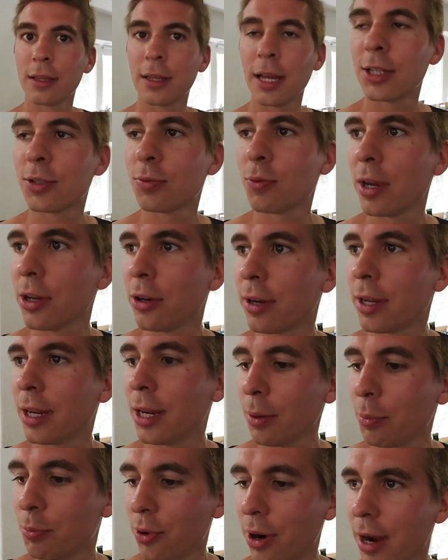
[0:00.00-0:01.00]
that's why you're
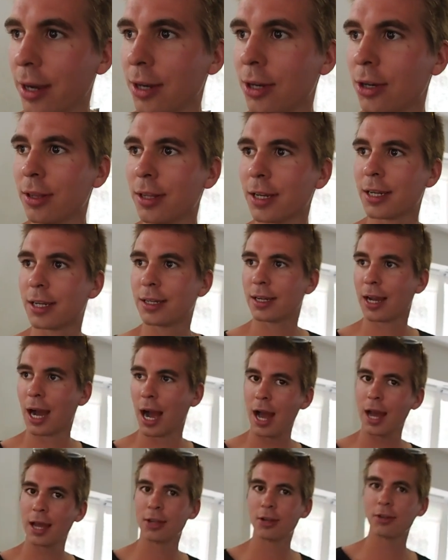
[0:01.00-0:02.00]
here, Brian. You're the
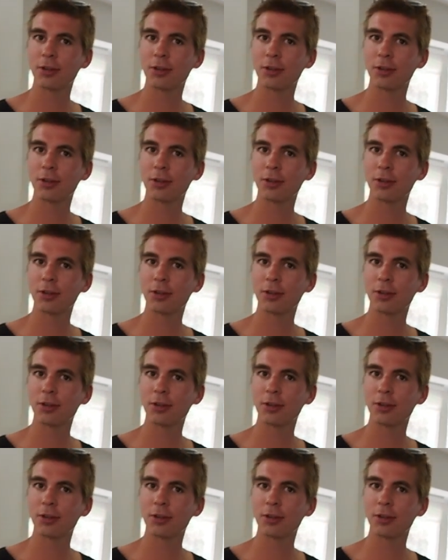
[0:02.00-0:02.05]
guy.